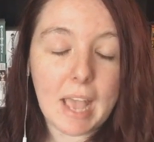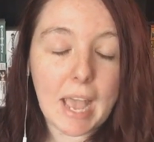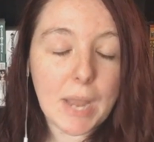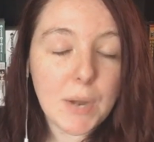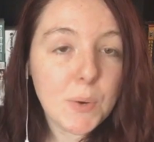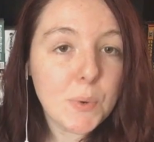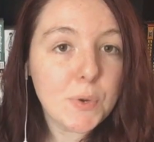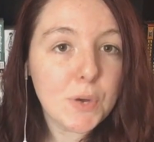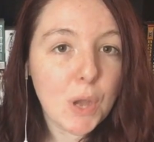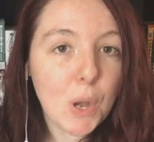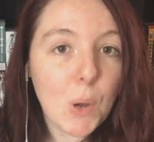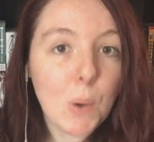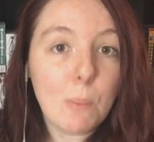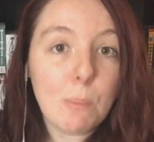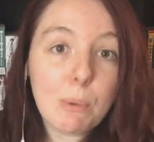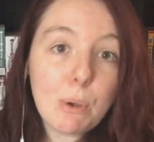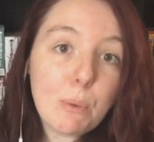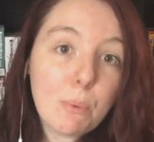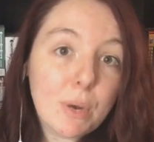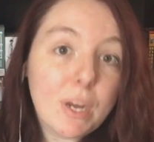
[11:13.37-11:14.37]
I don't know,
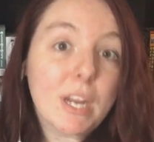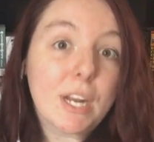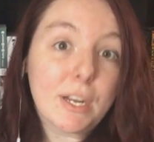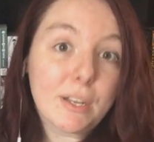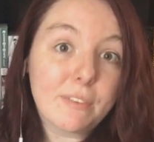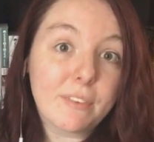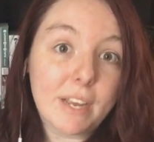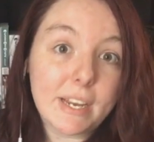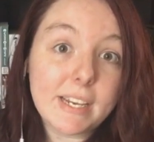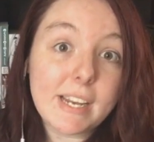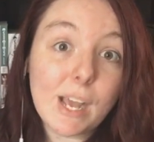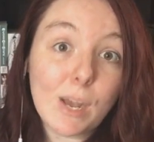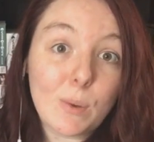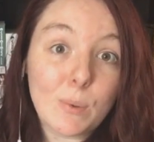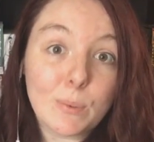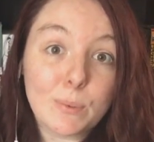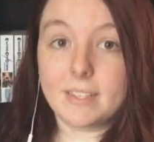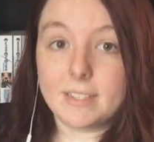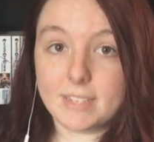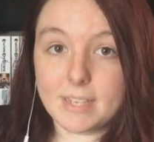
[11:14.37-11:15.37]
but we're gonna find
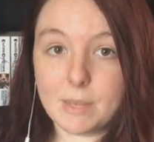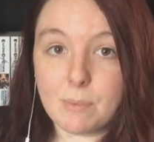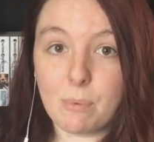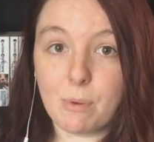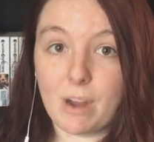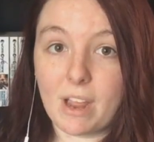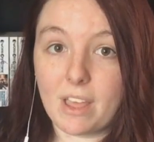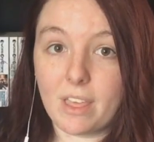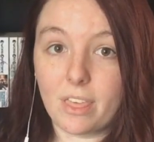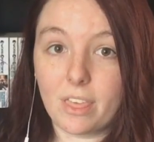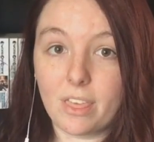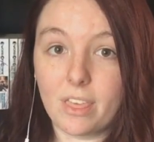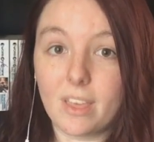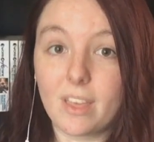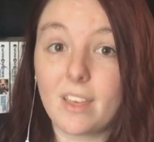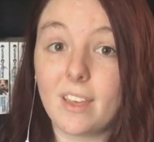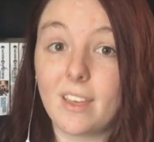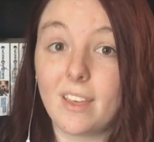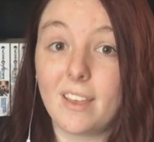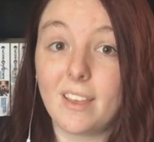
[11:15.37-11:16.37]
out. Deep breath.
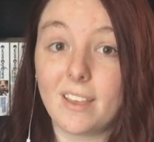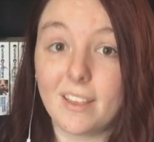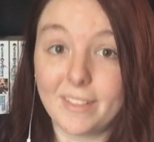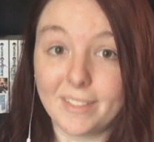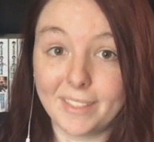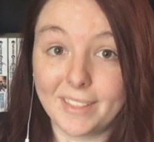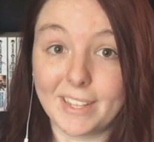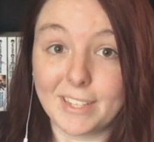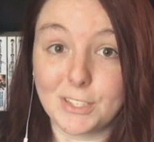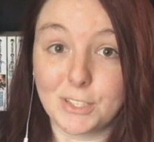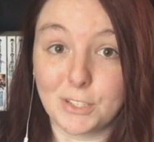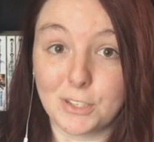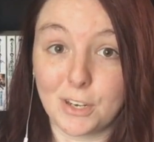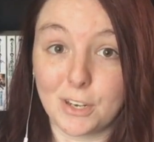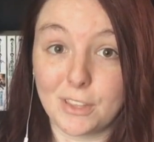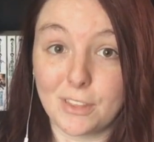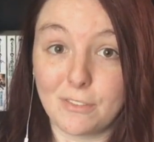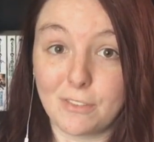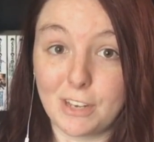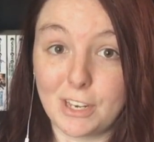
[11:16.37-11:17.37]
Let's
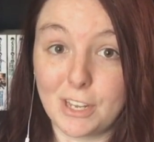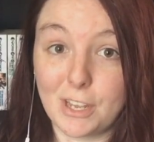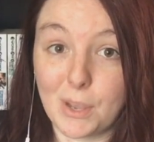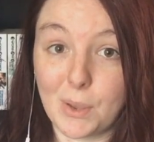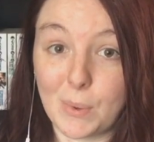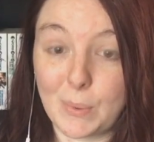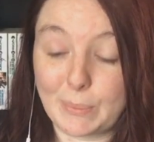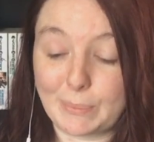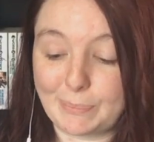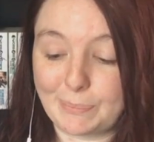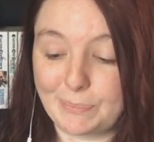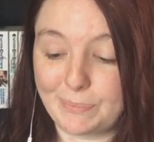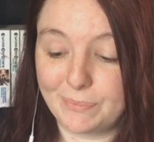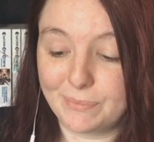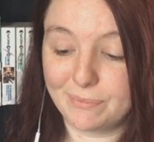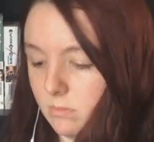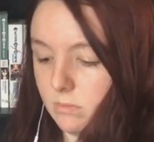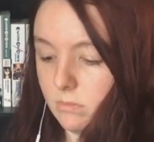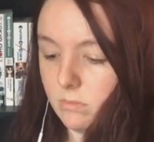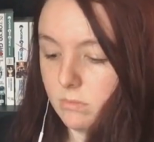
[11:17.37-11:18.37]
start the video.
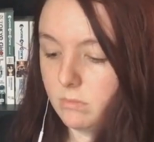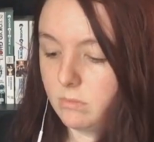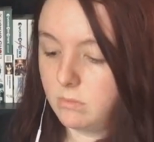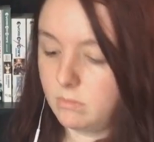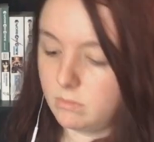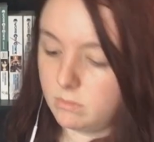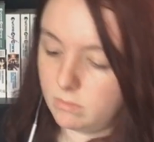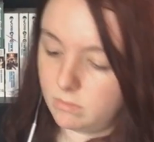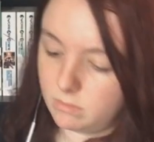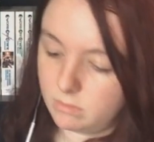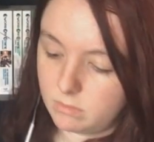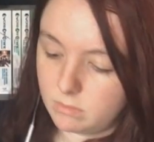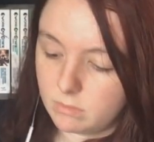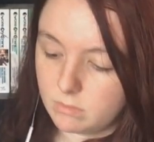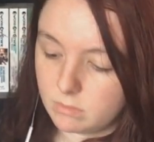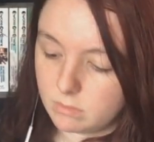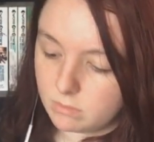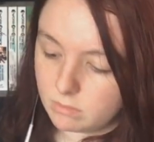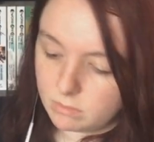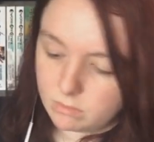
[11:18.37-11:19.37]
As some of you may
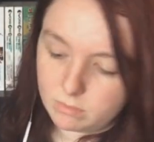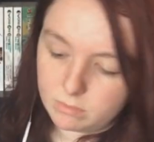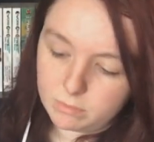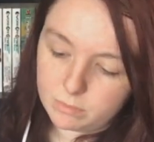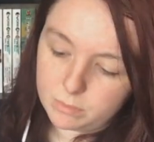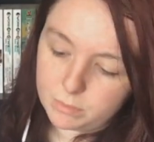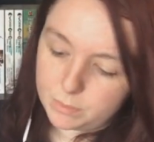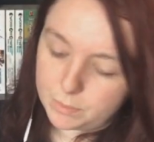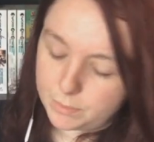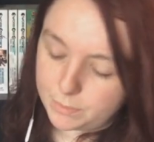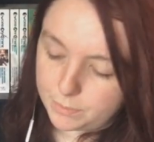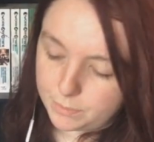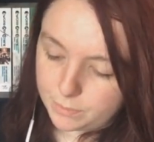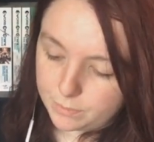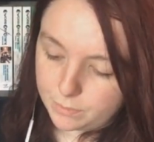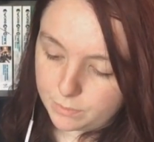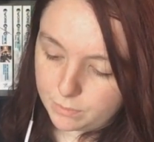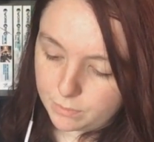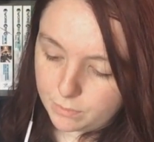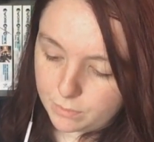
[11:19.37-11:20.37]
know, I have been on a
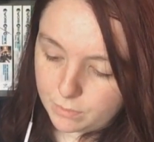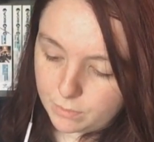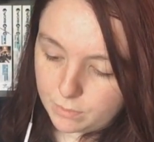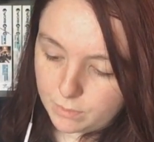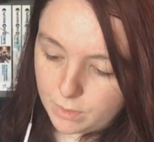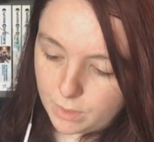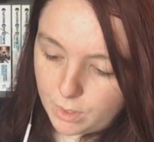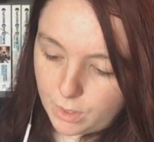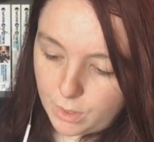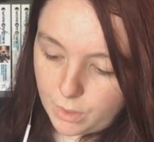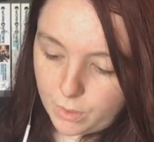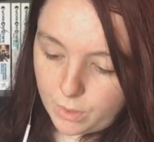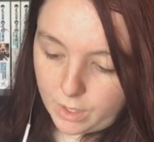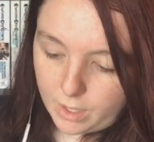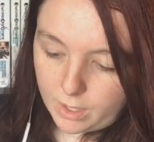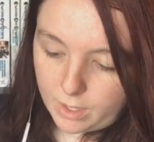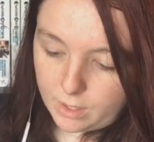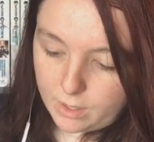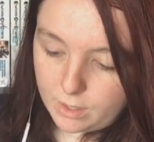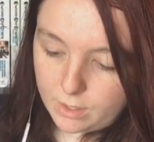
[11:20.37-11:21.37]
book buying ban okay,
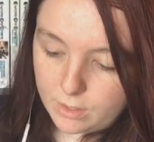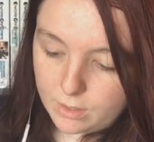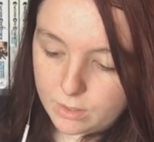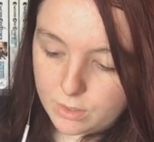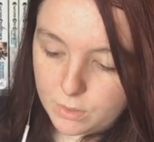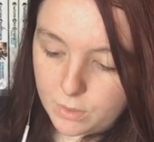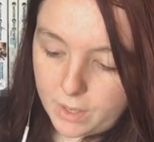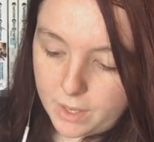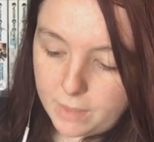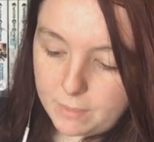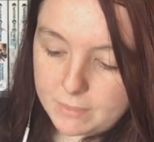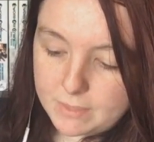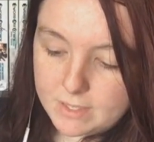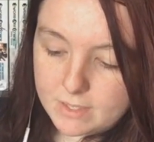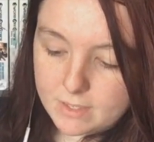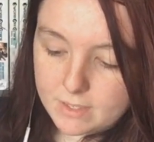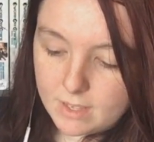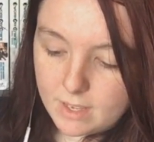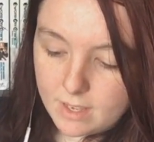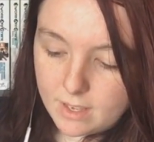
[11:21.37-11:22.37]
all summer. So I'm
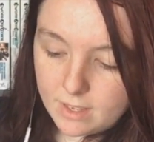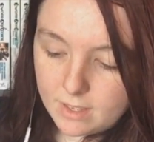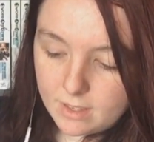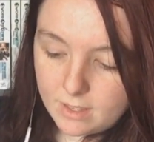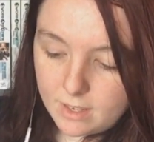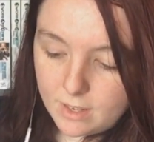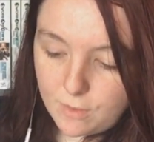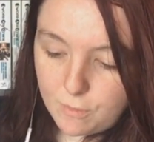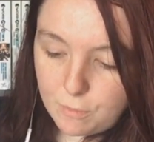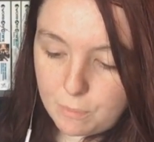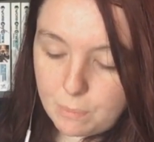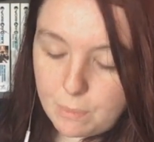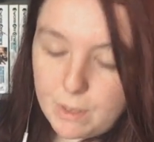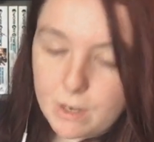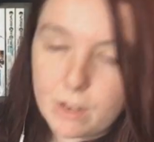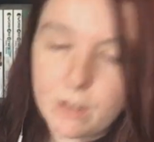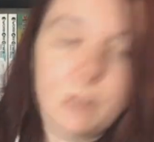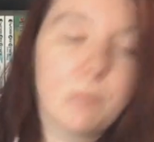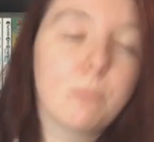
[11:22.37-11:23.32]
saying that I've been